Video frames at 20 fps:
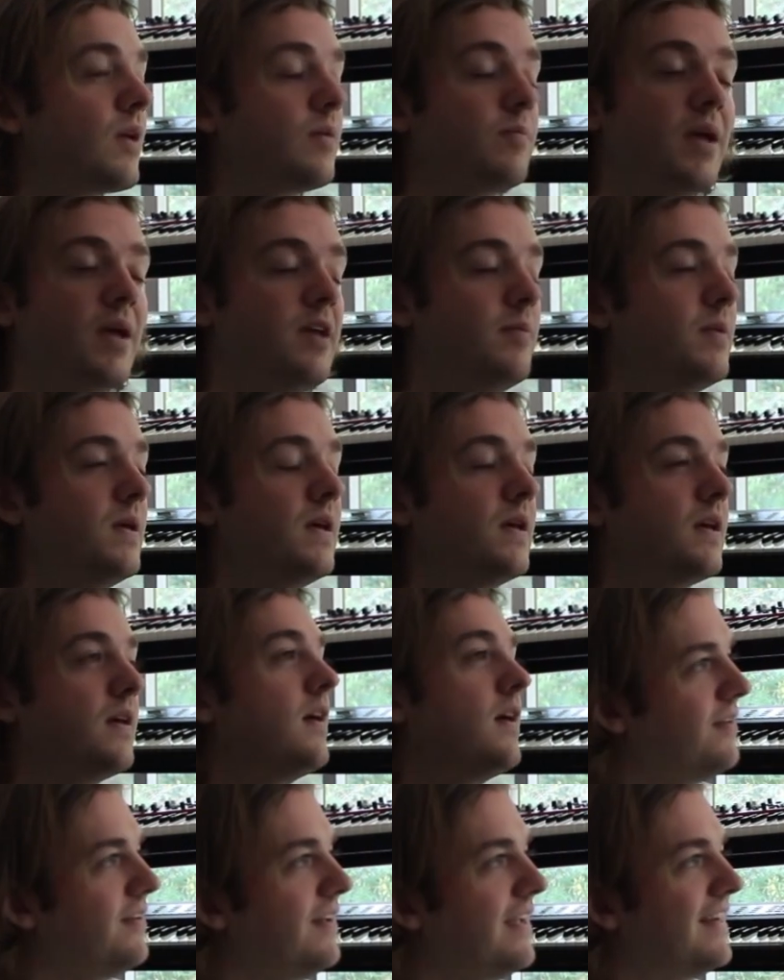
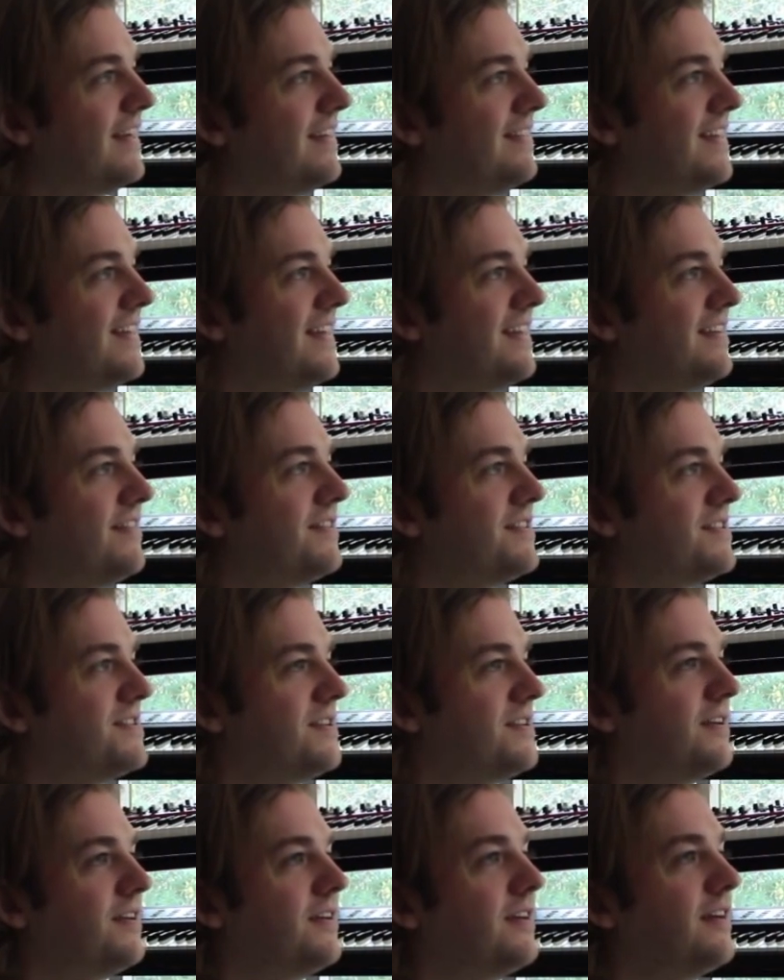Maybe. And at the end of the
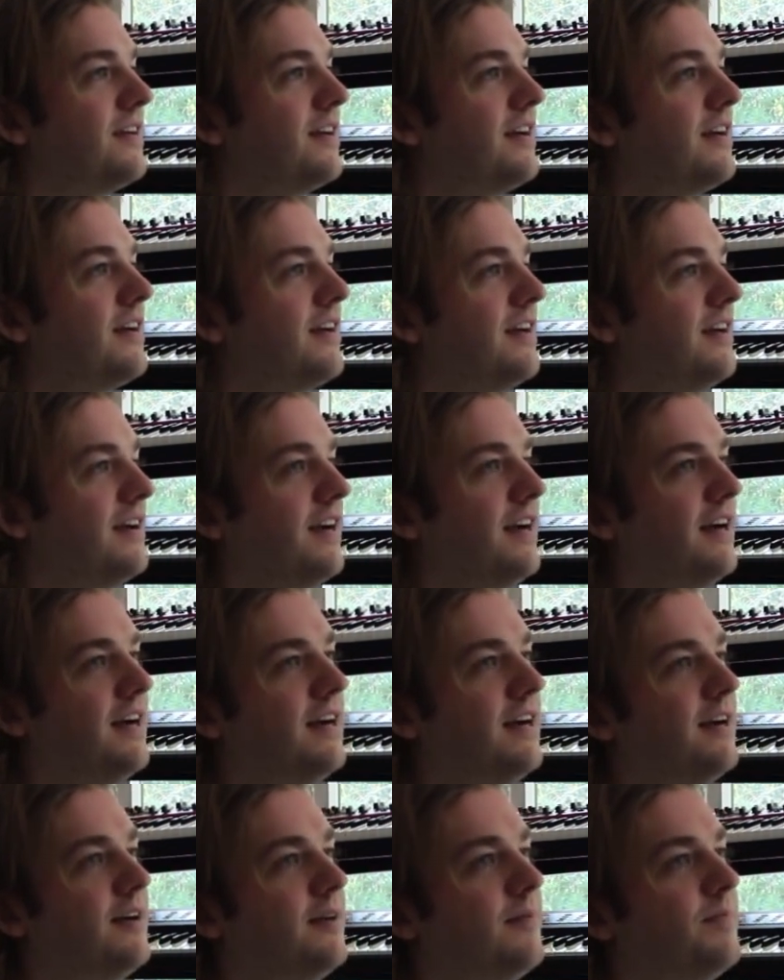song,
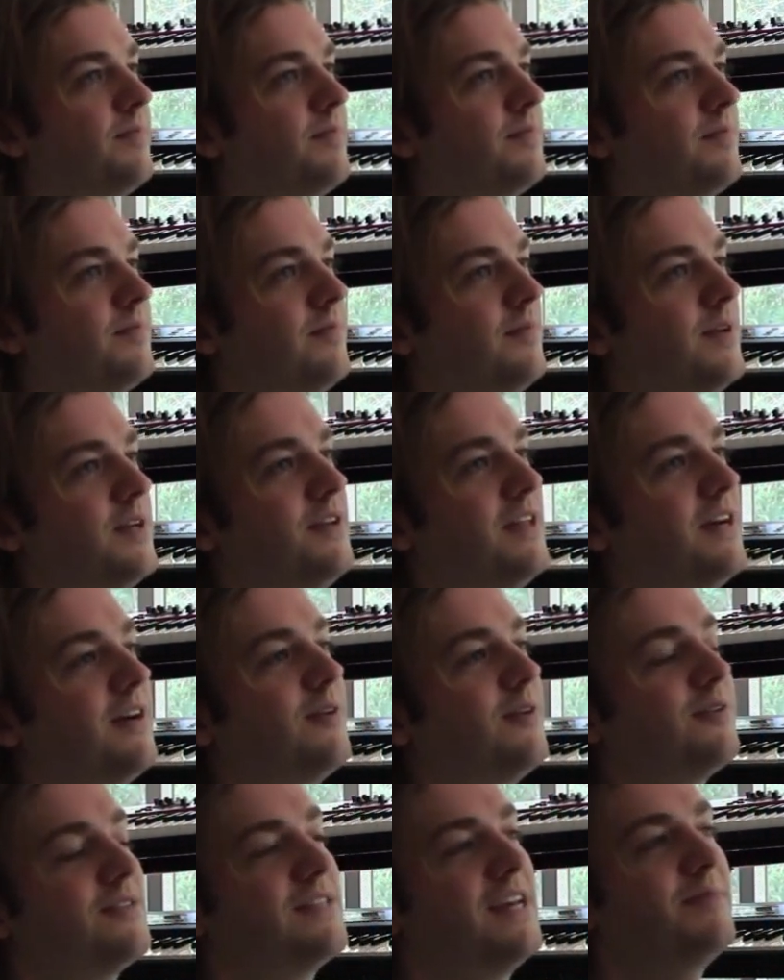we do that
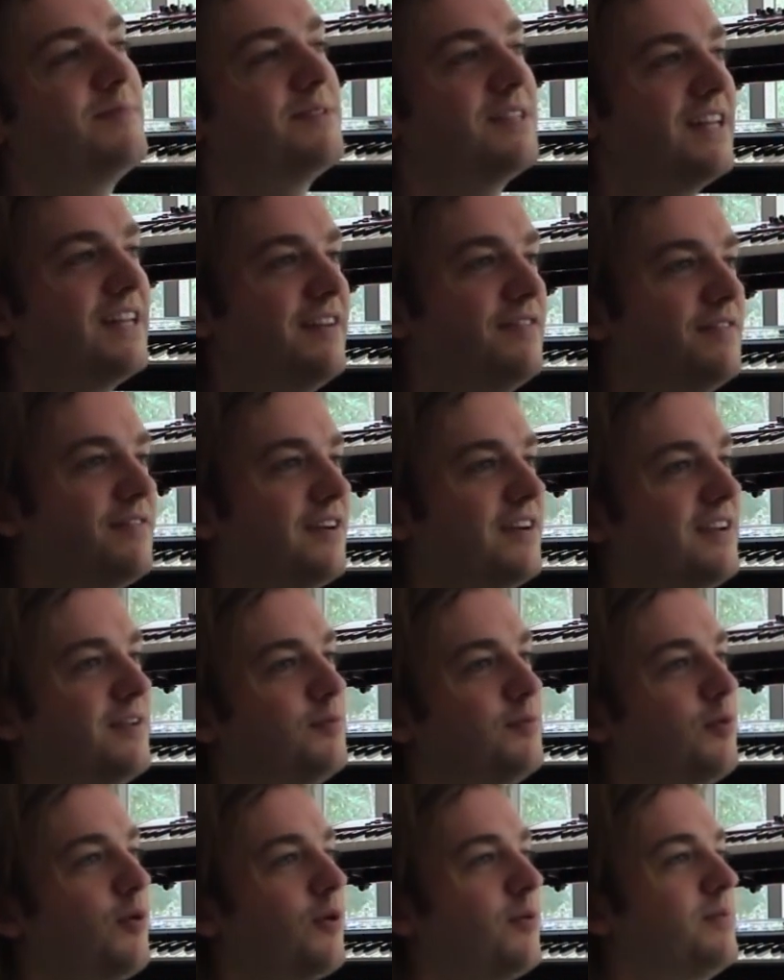whole tape delay
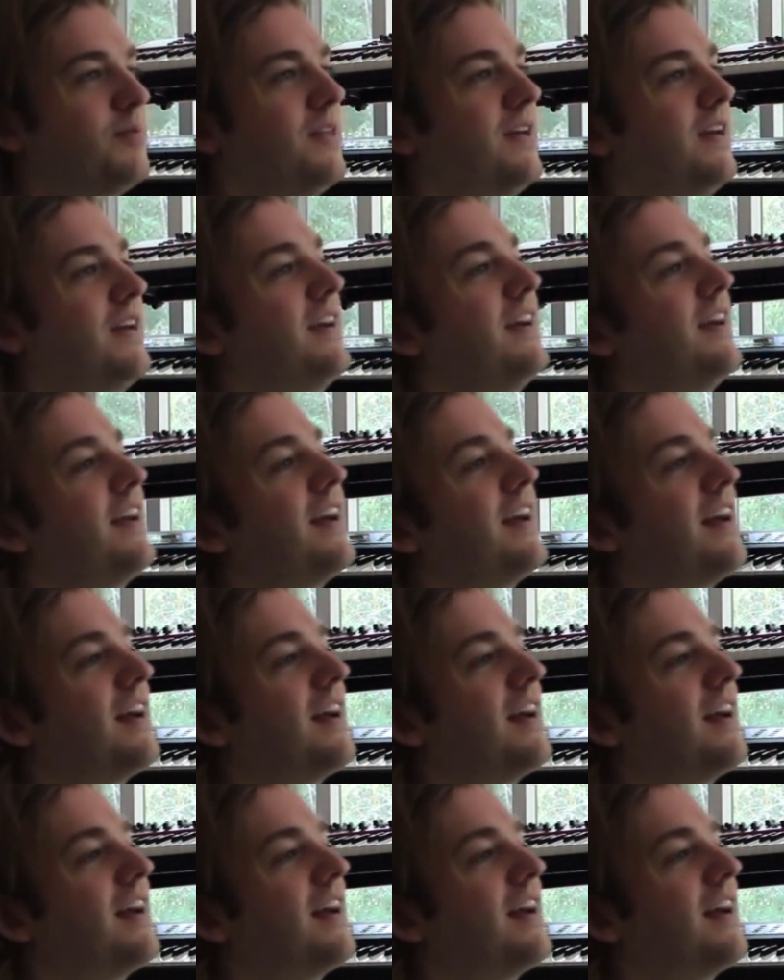fun warp thing.